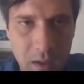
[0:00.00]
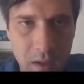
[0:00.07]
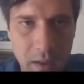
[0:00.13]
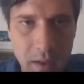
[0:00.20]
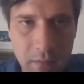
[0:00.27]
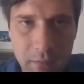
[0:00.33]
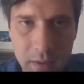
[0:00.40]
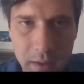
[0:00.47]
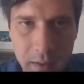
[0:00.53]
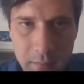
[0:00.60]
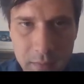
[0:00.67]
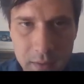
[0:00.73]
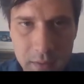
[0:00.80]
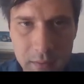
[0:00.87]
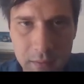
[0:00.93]
I never
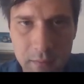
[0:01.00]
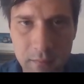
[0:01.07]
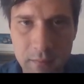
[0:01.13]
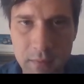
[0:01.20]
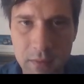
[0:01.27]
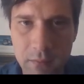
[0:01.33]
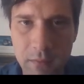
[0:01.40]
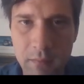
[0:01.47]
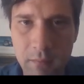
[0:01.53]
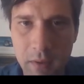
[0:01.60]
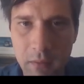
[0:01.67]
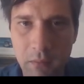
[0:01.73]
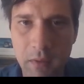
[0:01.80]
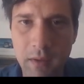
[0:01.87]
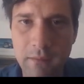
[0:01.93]
came to terms with my
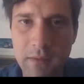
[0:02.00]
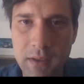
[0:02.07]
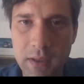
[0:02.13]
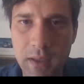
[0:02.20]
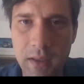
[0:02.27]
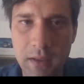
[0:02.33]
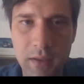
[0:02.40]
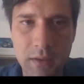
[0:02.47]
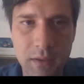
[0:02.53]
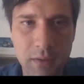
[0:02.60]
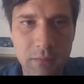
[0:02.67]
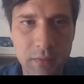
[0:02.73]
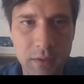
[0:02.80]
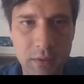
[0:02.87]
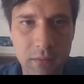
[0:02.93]
wife's death. She
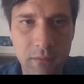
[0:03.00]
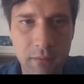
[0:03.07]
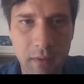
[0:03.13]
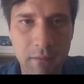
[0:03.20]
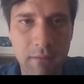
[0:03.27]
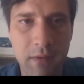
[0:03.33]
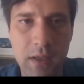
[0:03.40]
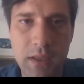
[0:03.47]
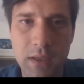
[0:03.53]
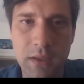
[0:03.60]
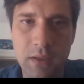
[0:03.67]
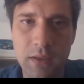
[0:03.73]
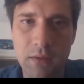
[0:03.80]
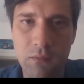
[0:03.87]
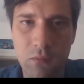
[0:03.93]
was so
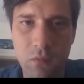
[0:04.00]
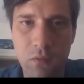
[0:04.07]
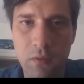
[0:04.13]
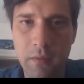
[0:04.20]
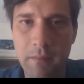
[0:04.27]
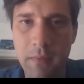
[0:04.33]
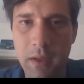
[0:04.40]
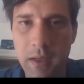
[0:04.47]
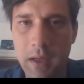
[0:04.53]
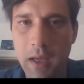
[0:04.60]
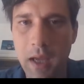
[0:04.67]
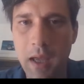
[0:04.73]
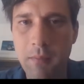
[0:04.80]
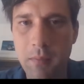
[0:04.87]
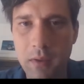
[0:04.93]
vivacious, warm, and
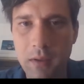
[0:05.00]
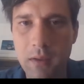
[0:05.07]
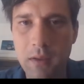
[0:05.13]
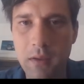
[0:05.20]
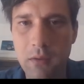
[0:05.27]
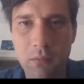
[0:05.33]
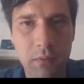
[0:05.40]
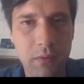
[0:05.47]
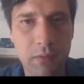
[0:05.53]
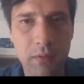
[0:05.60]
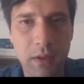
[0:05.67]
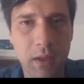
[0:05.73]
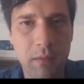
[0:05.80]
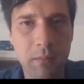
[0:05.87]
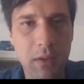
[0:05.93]
happy that no one who
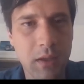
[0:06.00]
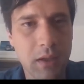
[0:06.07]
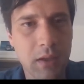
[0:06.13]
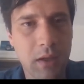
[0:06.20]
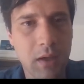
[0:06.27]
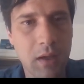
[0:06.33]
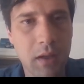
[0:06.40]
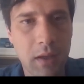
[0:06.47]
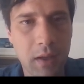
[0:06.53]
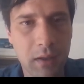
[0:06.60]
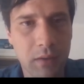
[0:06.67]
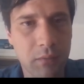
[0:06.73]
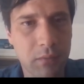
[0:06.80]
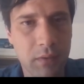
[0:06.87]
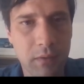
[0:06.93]
came into
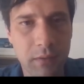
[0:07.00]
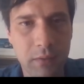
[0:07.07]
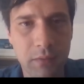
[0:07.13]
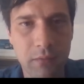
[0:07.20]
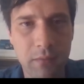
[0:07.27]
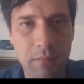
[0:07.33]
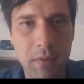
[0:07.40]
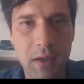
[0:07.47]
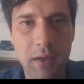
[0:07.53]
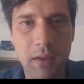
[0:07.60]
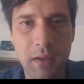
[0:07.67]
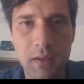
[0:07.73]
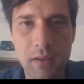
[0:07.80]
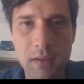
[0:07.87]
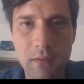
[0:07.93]
contact with her could remain
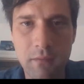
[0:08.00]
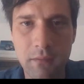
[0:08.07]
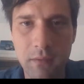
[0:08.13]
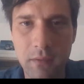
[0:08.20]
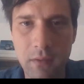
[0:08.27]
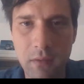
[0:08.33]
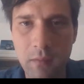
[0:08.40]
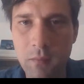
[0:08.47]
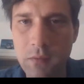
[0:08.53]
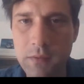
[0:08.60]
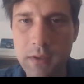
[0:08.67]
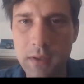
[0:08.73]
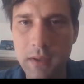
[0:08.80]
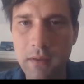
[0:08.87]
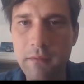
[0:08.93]
indifferent.
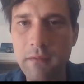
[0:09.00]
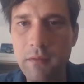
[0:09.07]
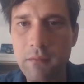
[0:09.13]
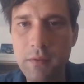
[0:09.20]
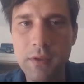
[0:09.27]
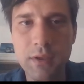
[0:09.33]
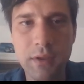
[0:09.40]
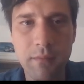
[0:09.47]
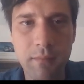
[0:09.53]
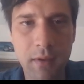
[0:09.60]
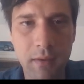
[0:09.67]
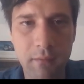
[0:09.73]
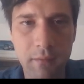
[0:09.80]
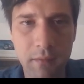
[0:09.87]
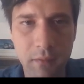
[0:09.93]
Almost everyone she
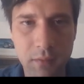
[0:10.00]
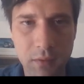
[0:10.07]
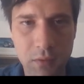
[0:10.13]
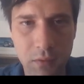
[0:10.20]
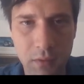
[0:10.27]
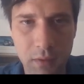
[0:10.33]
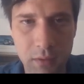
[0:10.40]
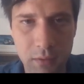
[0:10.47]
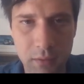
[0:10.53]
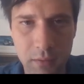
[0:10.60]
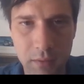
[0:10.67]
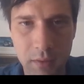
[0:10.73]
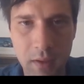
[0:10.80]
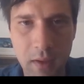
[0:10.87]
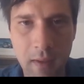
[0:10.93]
met felt drawn to
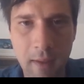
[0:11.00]
her